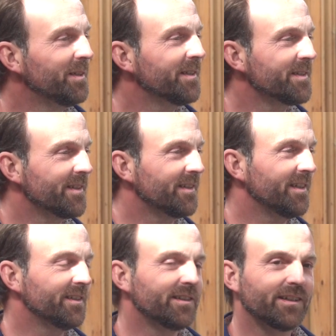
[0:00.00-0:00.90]
because
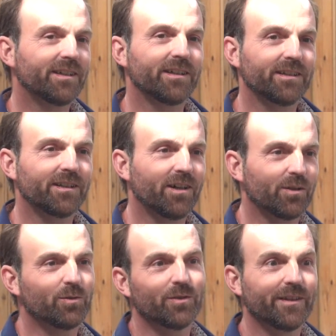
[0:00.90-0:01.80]
it kind of
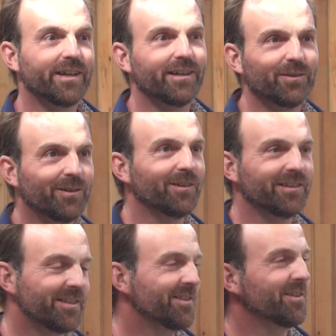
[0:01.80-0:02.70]
caught a hold of that,
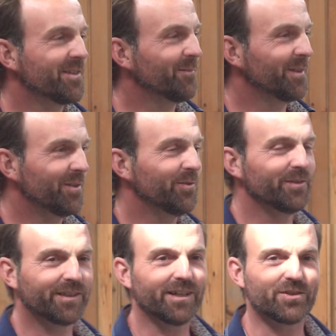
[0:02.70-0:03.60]
let's start something new
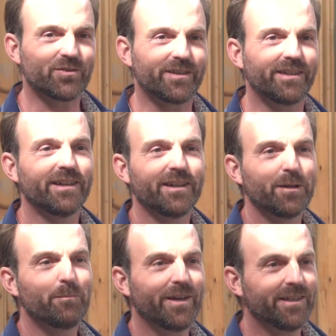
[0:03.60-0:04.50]
in the country
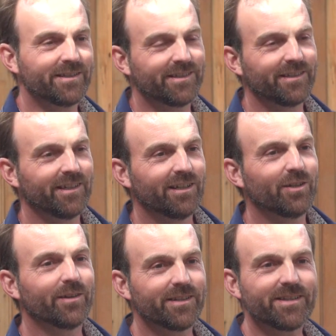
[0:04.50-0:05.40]
bent.
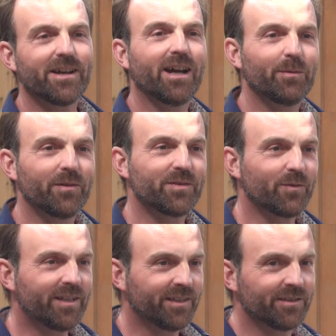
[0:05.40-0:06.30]
At this time I was
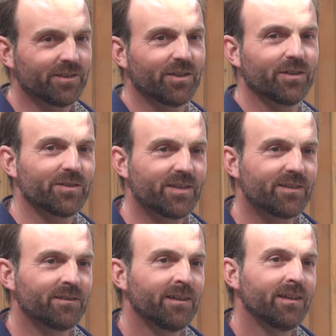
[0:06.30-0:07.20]
reading to the
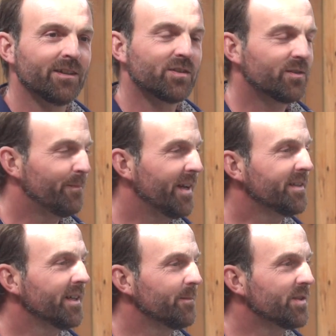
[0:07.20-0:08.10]
girls
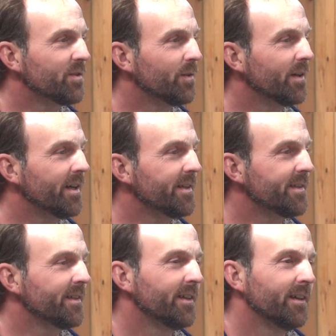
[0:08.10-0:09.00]
bedtime
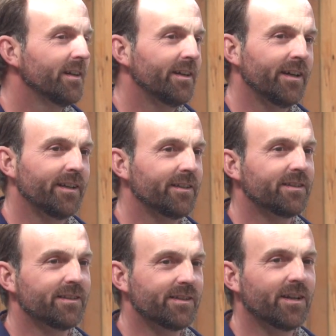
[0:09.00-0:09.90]
stories, and
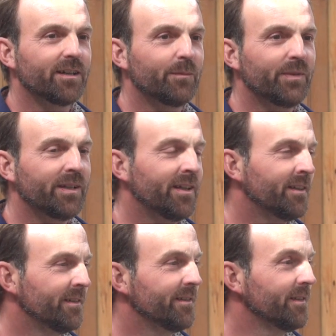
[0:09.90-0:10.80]
it started
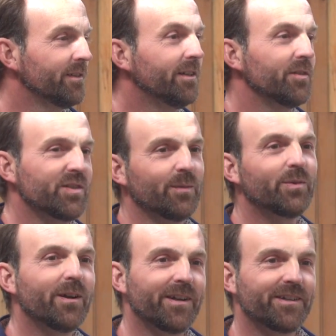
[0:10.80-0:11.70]
being the Little House on the
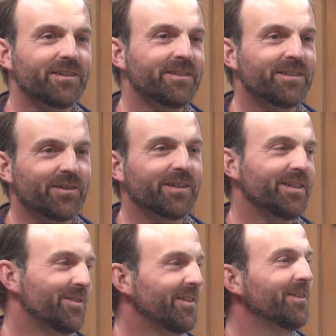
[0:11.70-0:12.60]
Prairie
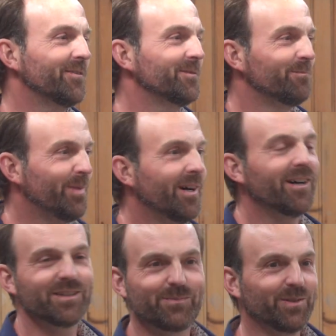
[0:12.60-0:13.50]
series, right, where
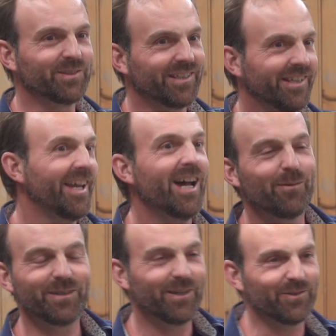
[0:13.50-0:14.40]
Pa is building a
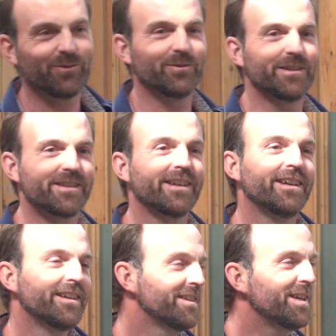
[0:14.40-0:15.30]
cabin out in the woods,
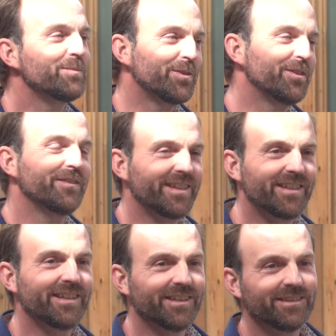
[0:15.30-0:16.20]
same sort of
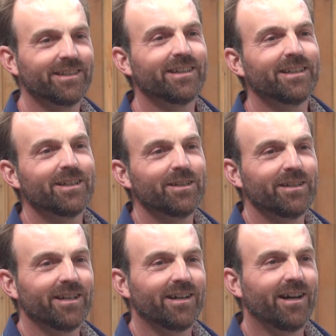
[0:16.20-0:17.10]
idea.
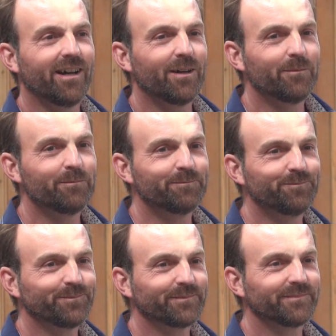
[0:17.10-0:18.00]

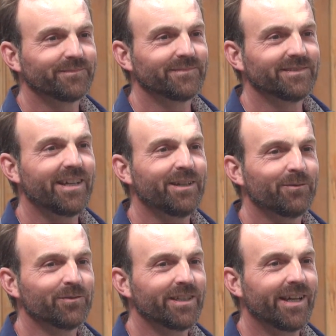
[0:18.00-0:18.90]
They
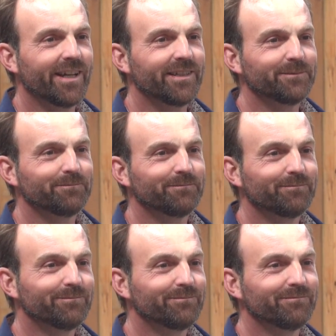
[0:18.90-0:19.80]
didn't really get it,
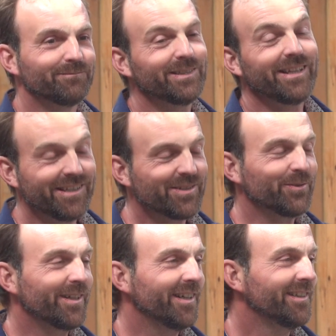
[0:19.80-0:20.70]
but that's
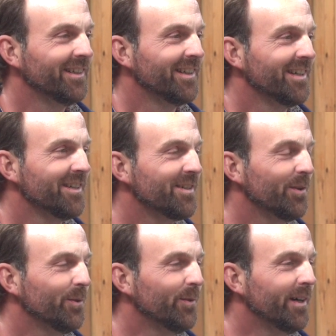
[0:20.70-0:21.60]
okay.
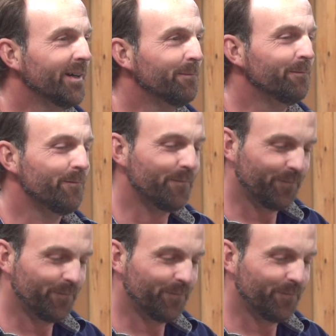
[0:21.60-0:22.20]
So